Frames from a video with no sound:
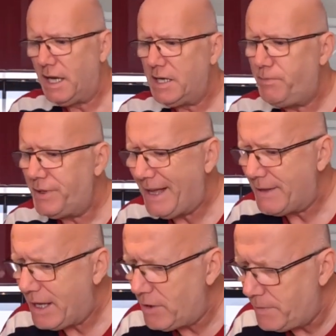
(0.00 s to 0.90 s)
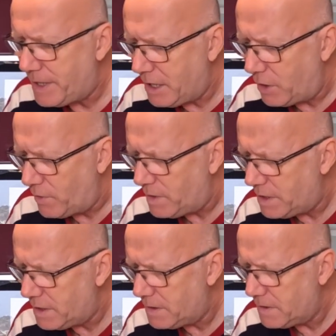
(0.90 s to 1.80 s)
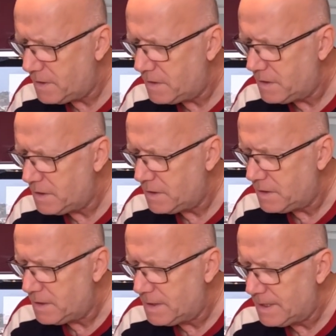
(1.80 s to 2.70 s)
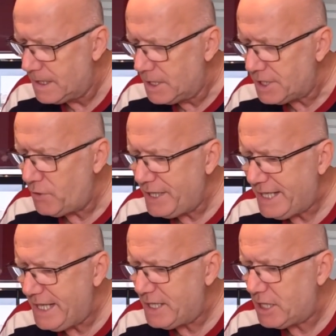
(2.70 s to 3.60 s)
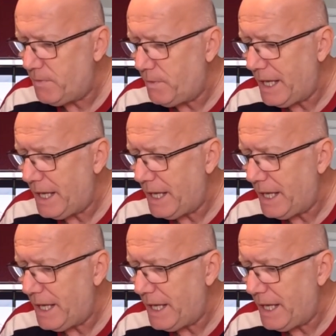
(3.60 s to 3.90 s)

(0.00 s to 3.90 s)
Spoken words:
I'm going to put that down a bit low. So this is